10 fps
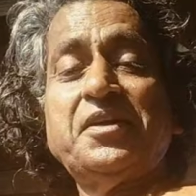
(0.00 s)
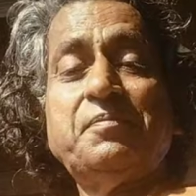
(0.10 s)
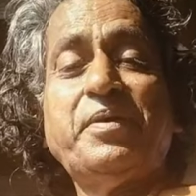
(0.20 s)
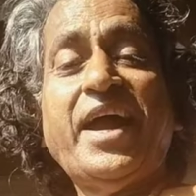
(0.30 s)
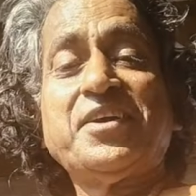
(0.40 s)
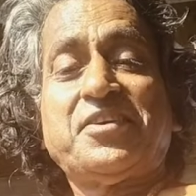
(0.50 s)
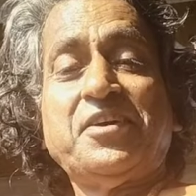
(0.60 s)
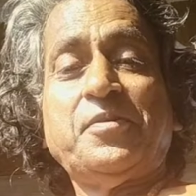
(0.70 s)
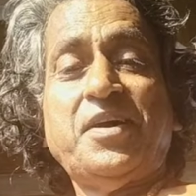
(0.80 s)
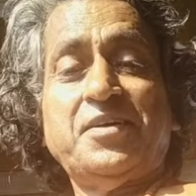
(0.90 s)
bad
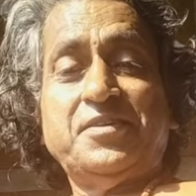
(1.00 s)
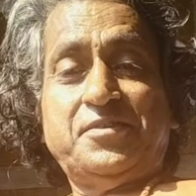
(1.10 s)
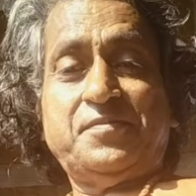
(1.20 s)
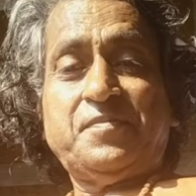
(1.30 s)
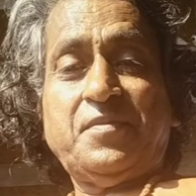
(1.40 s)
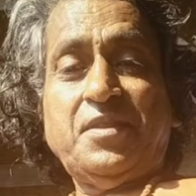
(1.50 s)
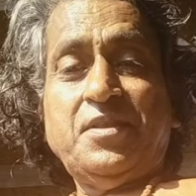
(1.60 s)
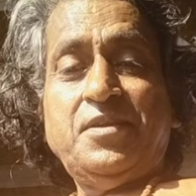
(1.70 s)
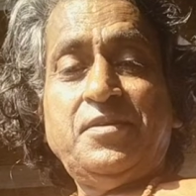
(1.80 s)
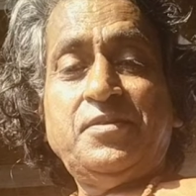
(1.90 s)
karmas.
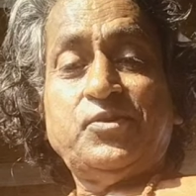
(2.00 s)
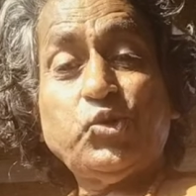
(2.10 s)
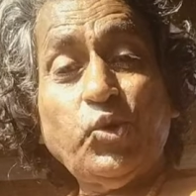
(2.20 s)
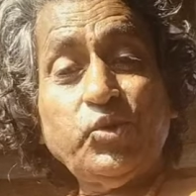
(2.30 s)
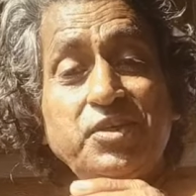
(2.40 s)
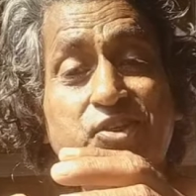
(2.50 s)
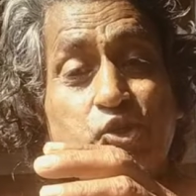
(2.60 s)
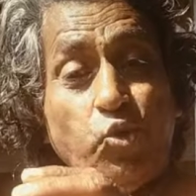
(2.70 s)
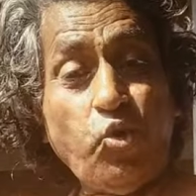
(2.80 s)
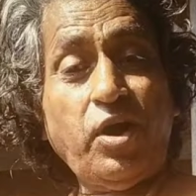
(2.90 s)
So this
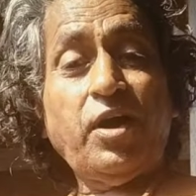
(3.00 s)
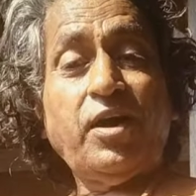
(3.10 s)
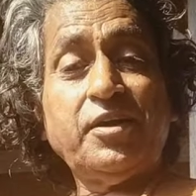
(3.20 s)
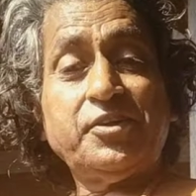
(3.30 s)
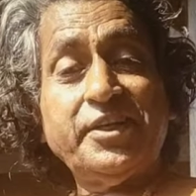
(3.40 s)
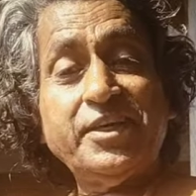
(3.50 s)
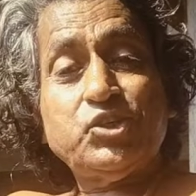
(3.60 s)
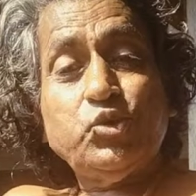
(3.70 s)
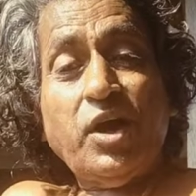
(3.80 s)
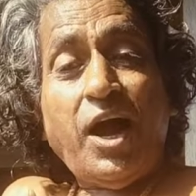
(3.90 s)
yoga
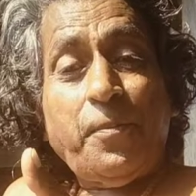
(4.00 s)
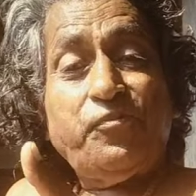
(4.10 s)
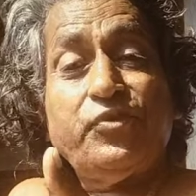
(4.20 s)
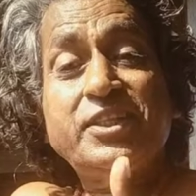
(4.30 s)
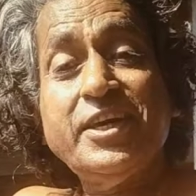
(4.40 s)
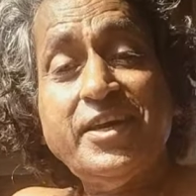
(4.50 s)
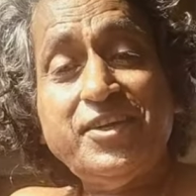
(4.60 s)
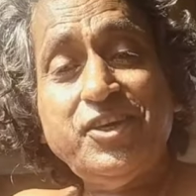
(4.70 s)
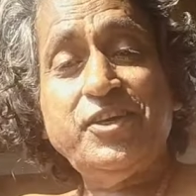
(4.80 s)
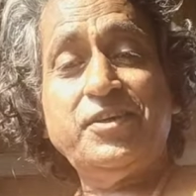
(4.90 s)
takes you up,
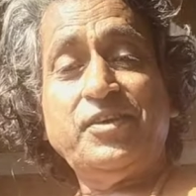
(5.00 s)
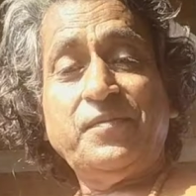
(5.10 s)
videhi.